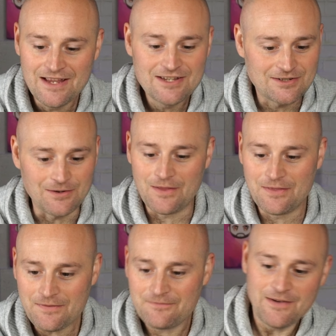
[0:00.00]
So
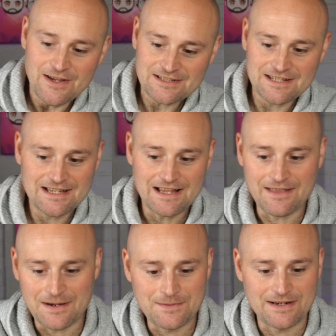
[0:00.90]
the first thing
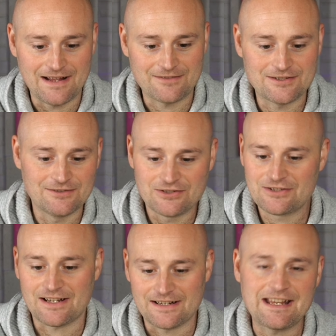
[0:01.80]
that I'm going to have to do is just
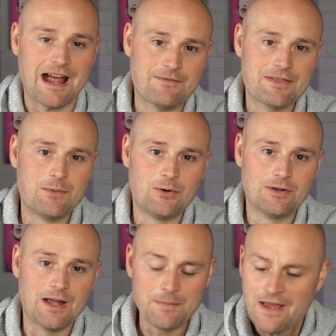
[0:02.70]
kind of gather them all
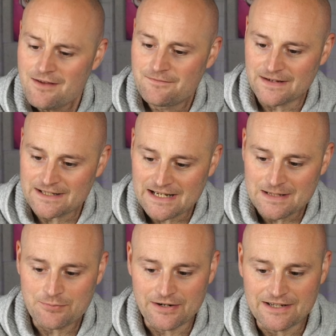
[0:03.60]
up, fix any
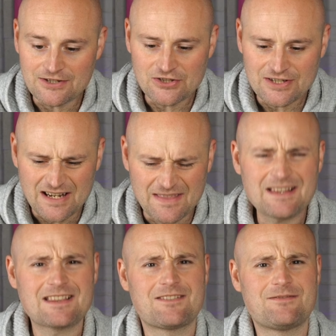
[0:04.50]
breakages. I
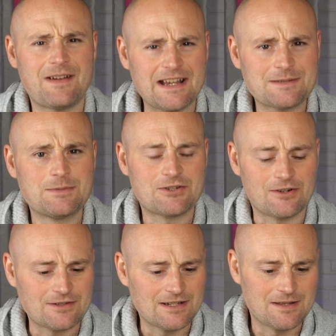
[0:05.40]
think the vast
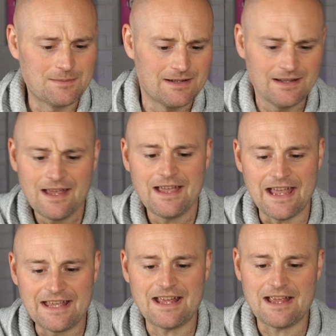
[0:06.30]
majority of them are
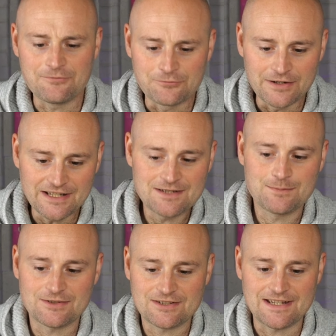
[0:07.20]
in a
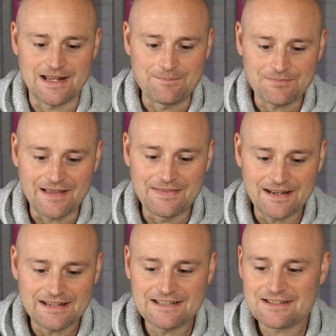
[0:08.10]
reasonable state. And then
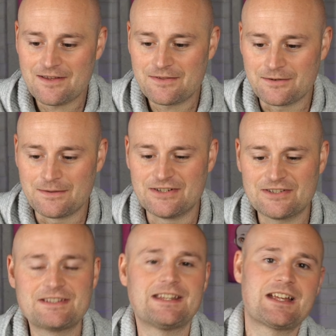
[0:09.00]
I need to go through and
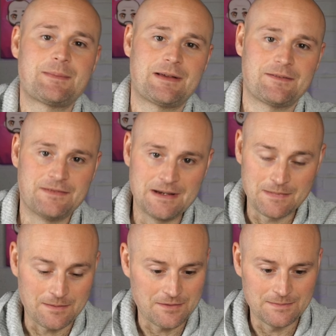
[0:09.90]
just think about the theme that
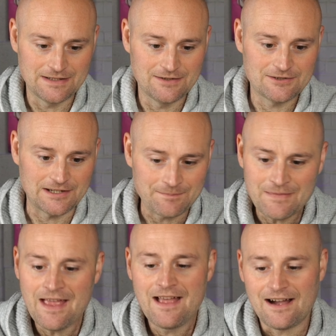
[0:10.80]
I'm going to be using.
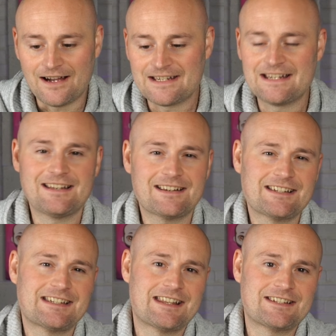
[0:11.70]
Ideally, like I
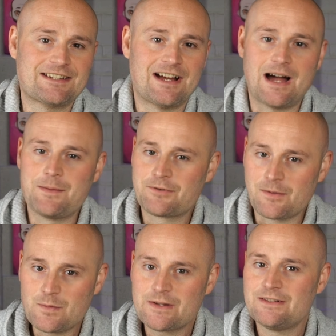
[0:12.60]
said at the start, I'm
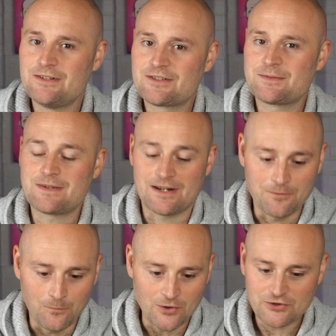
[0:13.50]
probably going to use some kind of
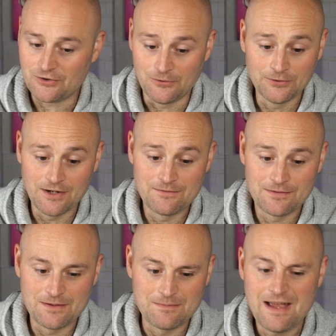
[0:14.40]
wash all over
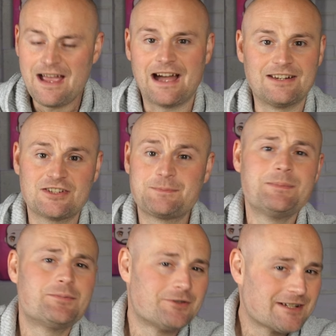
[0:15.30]
them and just be
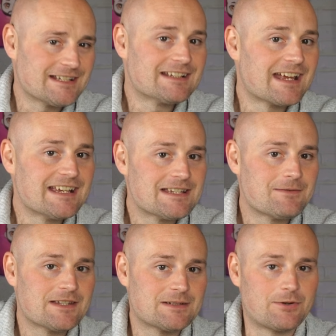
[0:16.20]
pretty lazy
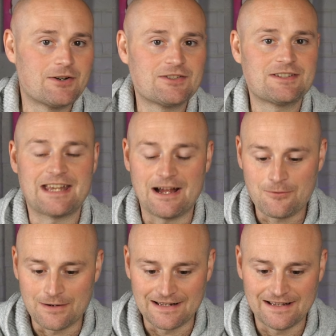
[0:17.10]
with this approach and see how
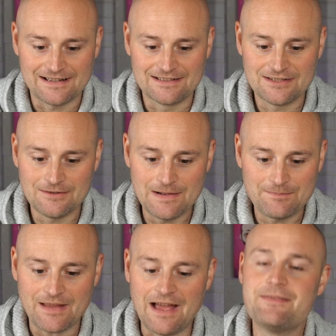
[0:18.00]
quickly I can do
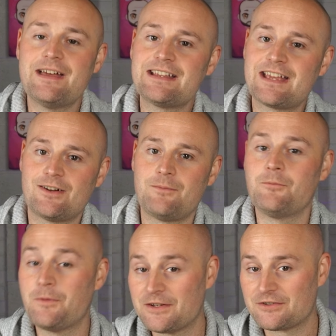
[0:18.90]
it, and then get on
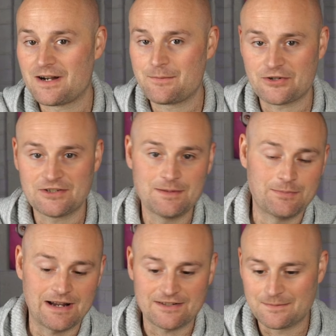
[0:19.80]
with the dry brushing to
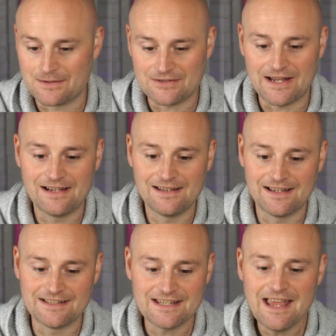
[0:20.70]
bring out some of those
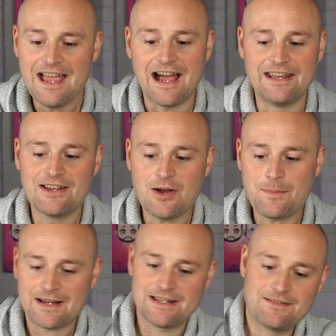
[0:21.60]
highlights, and then go
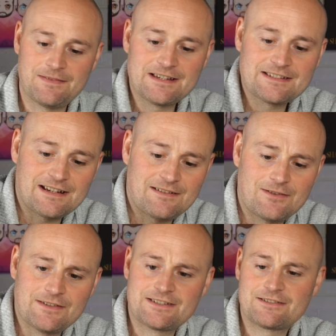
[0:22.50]
back in and things like I've
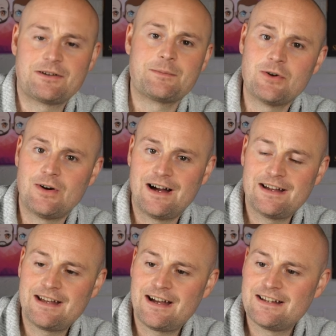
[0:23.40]
got this Grimgore
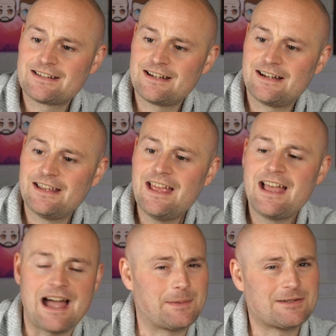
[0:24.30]
Ironhide guy,
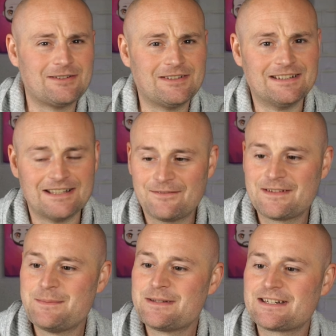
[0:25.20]
absolutely loved
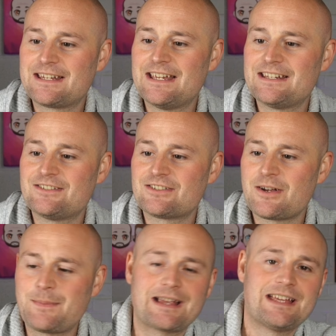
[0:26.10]
him as a kid, just go
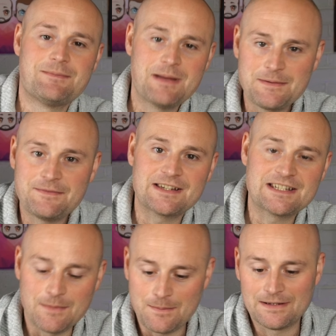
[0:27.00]
back in and maybe fix
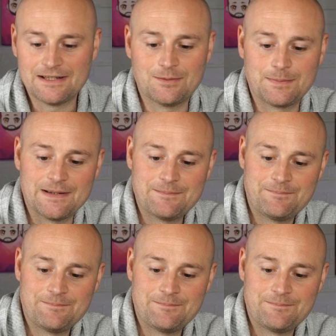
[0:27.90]
him up a little bit.